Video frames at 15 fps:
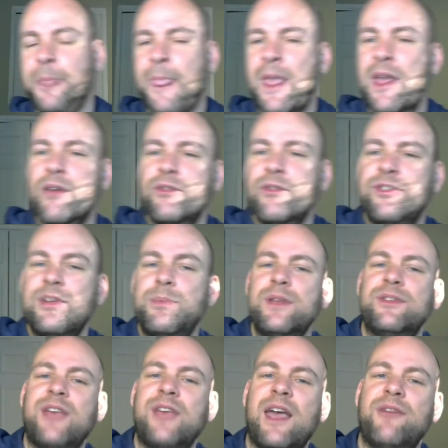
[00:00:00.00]

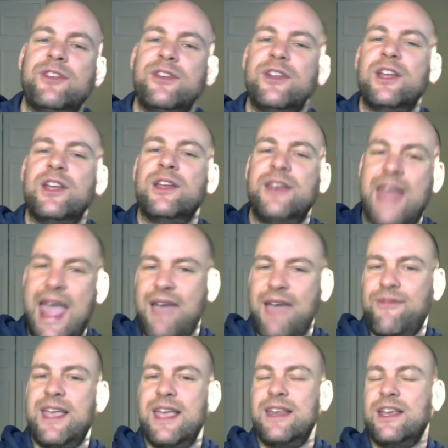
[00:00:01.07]
Recipients have to
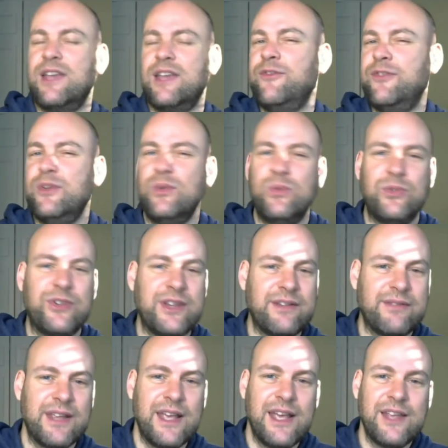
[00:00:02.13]
navigate a
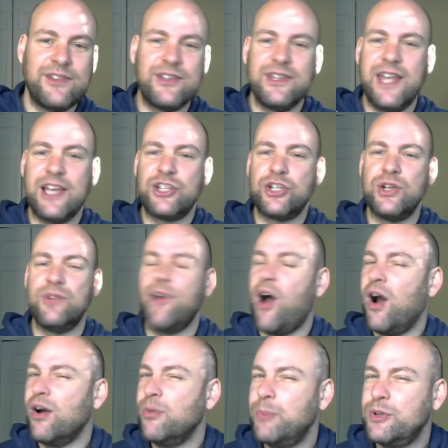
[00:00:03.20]
confusing selection of
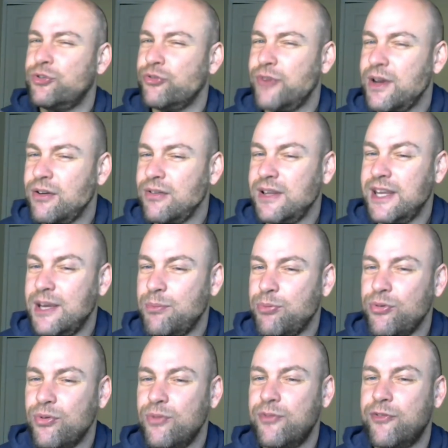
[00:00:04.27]
arbitrarily
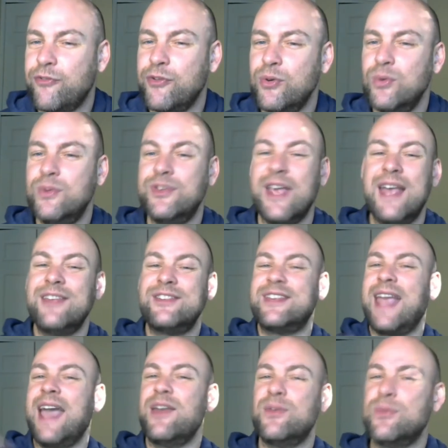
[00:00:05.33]
approved foods
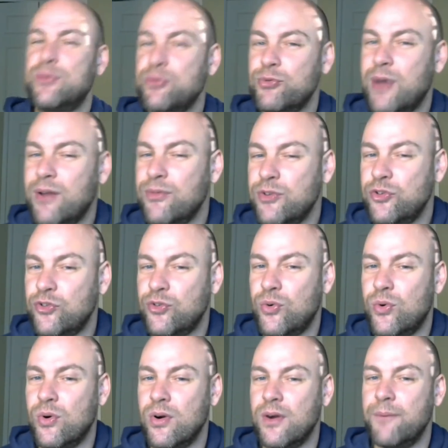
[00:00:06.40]
scattered throughout the
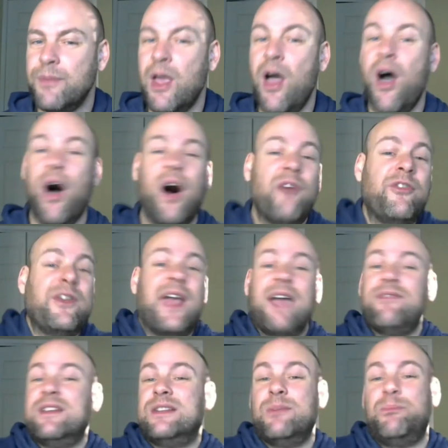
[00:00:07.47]
store, often
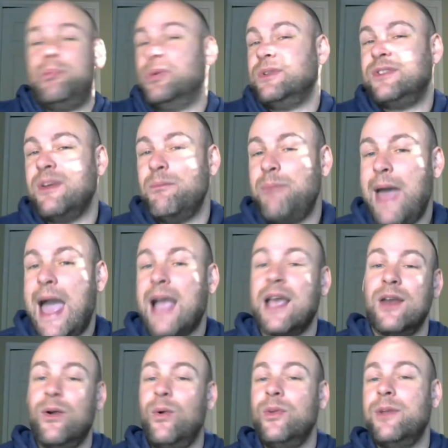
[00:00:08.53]
having to put some back
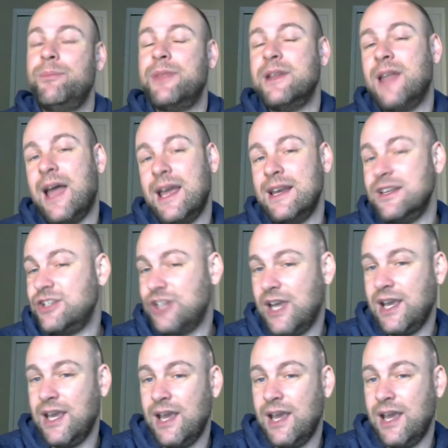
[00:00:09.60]
and hold up the line at checkout.